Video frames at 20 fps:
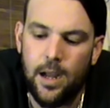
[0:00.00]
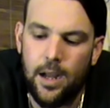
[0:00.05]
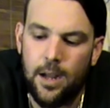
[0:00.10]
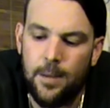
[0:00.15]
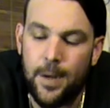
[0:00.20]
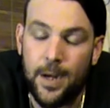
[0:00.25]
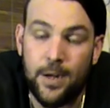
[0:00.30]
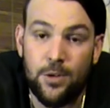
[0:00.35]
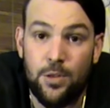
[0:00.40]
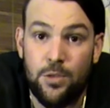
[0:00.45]

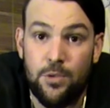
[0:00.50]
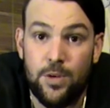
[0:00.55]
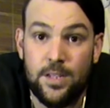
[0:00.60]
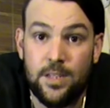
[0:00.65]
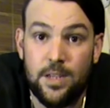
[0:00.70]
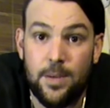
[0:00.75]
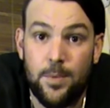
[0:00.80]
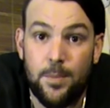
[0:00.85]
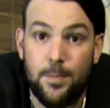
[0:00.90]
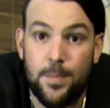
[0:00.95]
I can do 3
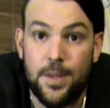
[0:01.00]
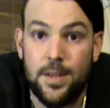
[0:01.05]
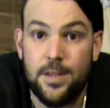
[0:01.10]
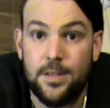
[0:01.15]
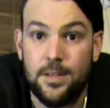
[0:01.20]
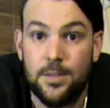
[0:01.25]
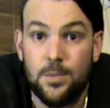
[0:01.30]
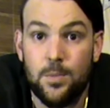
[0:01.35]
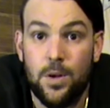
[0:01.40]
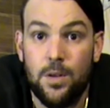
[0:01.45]
separate beers
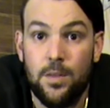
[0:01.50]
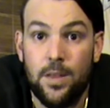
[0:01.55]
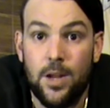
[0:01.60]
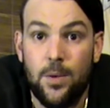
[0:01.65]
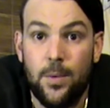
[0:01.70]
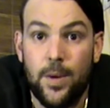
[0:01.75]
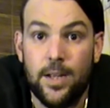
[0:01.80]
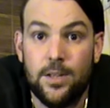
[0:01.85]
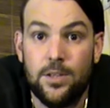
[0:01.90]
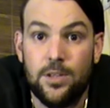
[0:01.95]
as well that
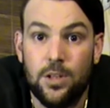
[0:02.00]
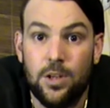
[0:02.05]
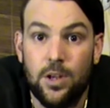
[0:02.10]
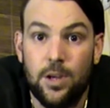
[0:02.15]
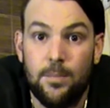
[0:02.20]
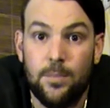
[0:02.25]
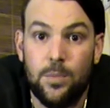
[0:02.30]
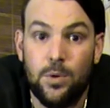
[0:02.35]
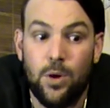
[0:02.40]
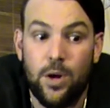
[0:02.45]
way, so
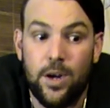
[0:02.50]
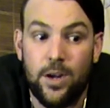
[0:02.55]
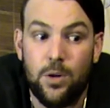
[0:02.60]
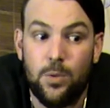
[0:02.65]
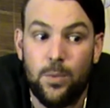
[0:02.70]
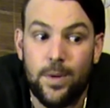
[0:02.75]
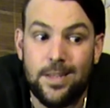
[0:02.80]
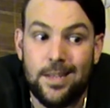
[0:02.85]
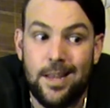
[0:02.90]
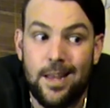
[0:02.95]
I can
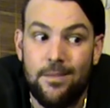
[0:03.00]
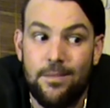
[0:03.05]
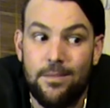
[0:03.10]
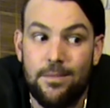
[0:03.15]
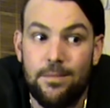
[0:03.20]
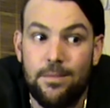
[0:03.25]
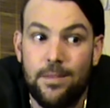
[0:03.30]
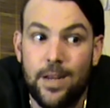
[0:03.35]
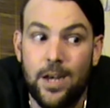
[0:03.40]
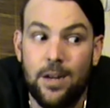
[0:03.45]
always have
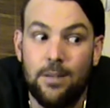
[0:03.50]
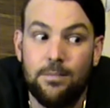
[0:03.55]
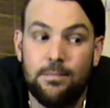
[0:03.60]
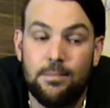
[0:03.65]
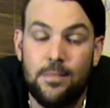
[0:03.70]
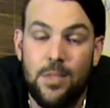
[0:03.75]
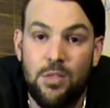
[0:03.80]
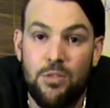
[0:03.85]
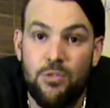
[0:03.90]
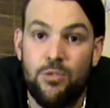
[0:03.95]

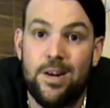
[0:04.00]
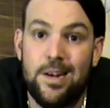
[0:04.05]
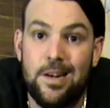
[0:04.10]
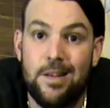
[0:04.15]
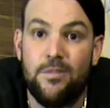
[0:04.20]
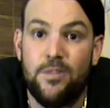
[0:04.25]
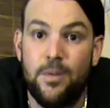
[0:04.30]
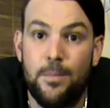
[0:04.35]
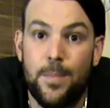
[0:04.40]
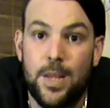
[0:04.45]
3
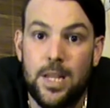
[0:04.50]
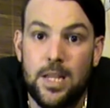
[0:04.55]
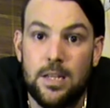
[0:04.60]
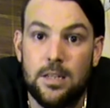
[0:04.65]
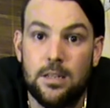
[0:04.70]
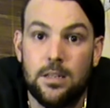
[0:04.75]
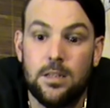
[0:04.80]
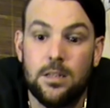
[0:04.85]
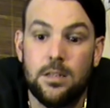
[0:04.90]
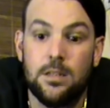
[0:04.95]
different
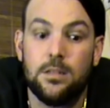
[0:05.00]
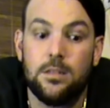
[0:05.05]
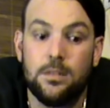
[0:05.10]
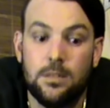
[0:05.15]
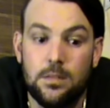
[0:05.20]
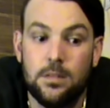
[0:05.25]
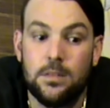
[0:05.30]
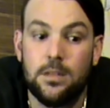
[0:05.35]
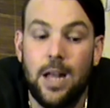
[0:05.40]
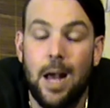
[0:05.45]
beers
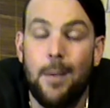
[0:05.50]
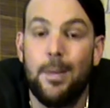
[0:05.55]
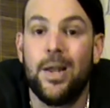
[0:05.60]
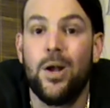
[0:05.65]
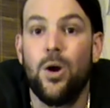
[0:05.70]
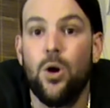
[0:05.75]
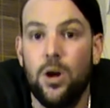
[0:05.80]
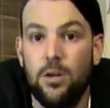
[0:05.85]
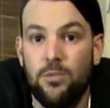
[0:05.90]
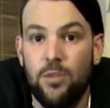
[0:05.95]
coming
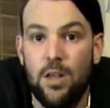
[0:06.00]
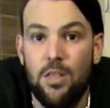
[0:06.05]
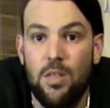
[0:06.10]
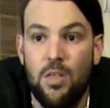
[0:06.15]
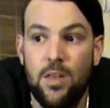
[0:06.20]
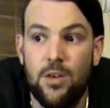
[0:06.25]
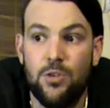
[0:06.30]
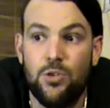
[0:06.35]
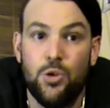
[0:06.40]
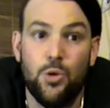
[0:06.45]
on rather
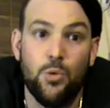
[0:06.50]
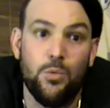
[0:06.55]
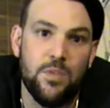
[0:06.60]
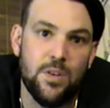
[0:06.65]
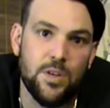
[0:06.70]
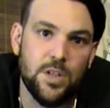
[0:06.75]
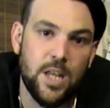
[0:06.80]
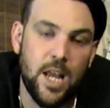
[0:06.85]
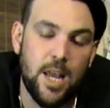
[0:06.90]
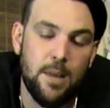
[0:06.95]
than 2 of the
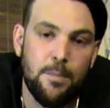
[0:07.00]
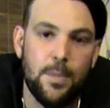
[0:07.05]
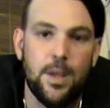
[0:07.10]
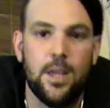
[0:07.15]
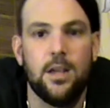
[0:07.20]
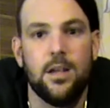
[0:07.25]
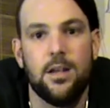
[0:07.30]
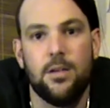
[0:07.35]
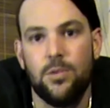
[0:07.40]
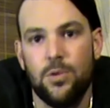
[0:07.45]
same
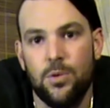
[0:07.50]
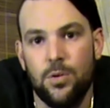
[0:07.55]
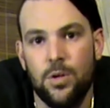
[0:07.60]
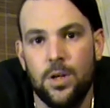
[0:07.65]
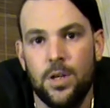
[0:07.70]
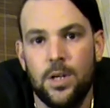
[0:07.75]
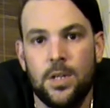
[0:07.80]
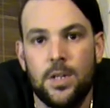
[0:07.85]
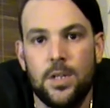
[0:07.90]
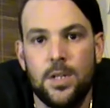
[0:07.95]
beer or
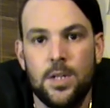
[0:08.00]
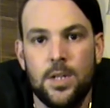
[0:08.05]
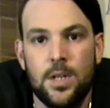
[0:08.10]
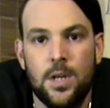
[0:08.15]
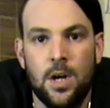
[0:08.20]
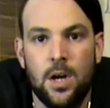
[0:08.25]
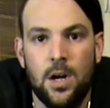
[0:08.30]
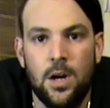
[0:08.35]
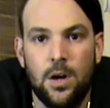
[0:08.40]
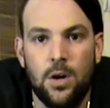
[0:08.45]

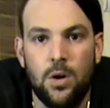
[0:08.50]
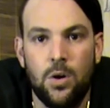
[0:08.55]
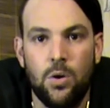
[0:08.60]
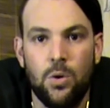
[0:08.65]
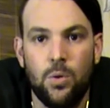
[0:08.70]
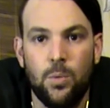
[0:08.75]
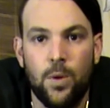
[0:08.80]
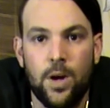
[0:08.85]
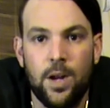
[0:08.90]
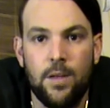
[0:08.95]

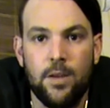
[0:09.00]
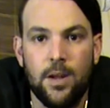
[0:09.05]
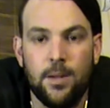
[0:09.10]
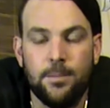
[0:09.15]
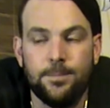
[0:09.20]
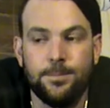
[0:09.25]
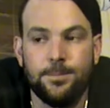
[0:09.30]
whatever.